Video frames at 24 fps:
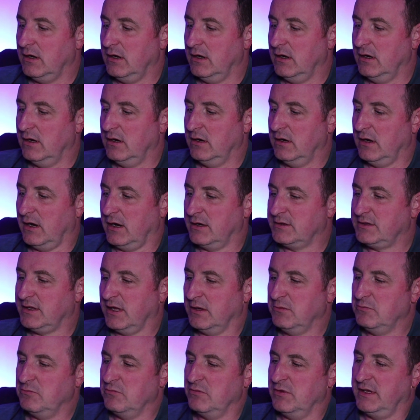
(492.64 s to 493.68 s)
I
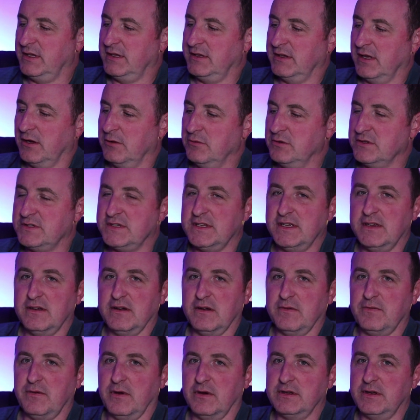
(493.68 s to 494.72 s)
don't really notice it.
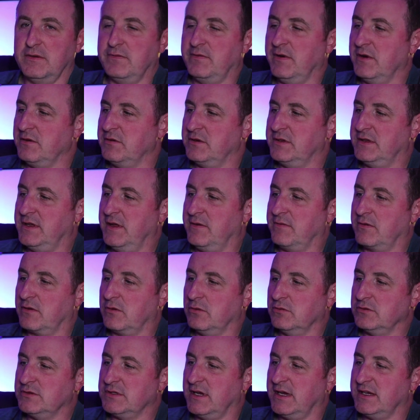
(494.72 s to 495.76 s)
I find it very
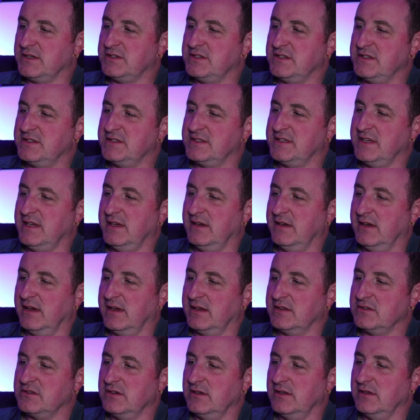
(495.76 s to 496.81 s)
difficult to actually see it,
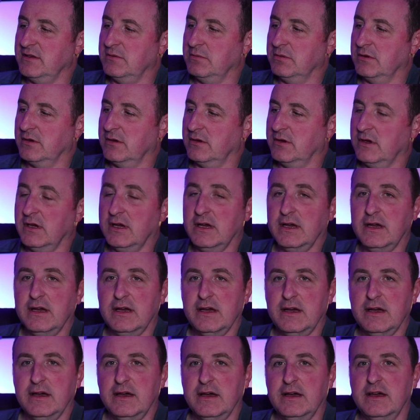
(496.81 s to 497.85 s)
actually, but
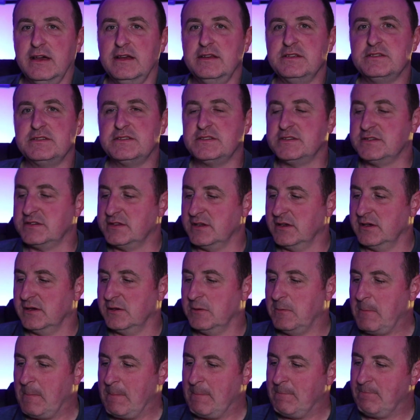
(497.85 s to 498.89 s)
it's
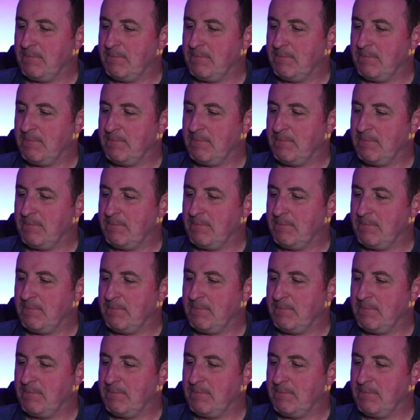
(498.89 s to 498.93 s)
I've